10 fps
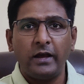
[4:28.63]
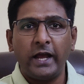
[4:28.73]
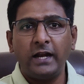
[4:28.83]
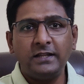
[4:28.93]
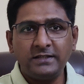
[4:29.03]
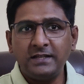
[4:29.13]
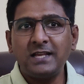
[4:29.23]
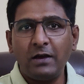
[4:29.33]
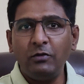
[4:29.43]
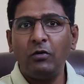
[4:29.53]
And this is
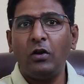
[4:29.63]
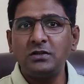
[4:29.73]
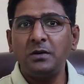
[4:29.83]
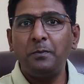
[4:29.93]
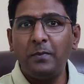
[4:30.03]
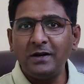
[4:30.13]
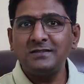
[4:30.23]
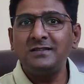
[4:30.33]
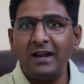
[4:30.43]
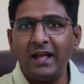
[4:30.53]
how you will also
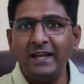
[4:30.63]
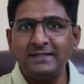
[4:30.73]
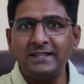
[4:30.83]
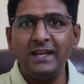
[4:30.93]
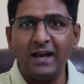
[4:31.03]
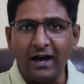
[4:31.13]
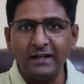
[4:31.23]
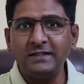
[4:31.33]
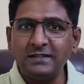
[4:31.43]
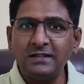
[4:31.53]
personalize the
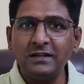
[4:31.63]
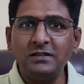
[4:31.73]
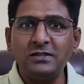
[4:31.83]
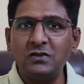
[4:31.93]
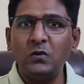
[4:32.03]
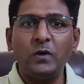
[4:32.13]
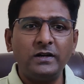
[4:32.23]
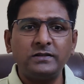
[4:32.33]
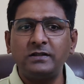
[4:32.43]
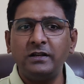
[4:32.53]
answers
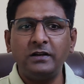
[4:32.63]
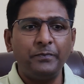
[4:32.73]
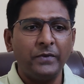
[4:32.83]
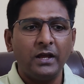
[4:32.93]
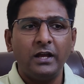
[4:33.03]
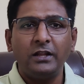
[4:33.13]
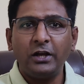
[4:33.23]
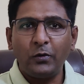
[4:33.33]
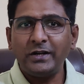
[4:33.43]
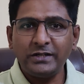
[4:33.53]
towards the
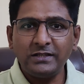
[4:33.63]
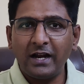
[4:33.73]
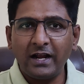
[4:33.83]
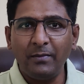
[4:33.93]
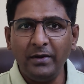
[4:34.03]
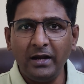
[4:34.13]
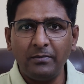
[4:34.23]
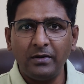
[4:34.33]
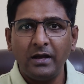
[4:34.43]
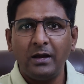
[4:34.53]
question that are coming up,
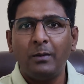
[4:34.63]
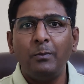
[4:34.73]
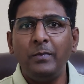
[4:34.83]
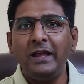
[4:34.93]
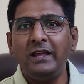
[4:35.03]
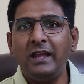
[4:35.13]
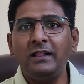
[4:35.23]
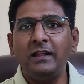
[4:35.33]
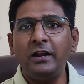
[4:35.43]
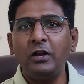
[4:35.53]

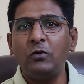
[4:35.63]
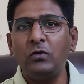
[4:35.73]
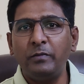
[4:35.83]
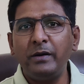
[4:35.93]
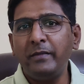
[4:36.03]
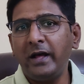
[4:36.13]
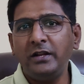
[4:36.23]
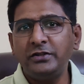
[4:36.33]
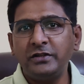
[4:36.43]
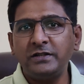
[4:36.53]
making the recruitment
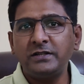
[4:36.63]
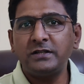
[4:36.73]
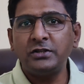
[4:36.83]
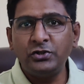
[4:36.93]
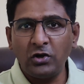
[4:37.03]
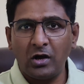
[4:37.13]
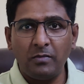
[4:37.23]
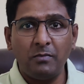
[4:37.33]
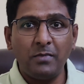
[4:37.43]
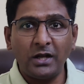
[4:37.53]
manager's
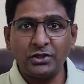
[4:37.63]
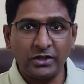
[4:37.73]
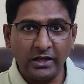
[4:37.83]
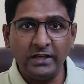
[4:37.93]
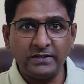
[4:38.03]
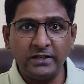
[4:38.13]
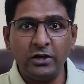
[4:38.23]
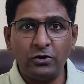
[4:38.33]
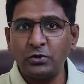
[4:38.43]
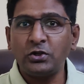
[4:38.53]
job much
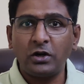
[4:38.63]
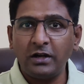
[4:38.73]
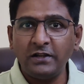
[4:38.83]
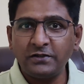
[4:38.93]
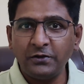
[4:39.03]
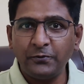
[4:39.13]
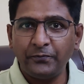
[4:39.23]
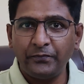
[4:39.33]
easier to shortlist you.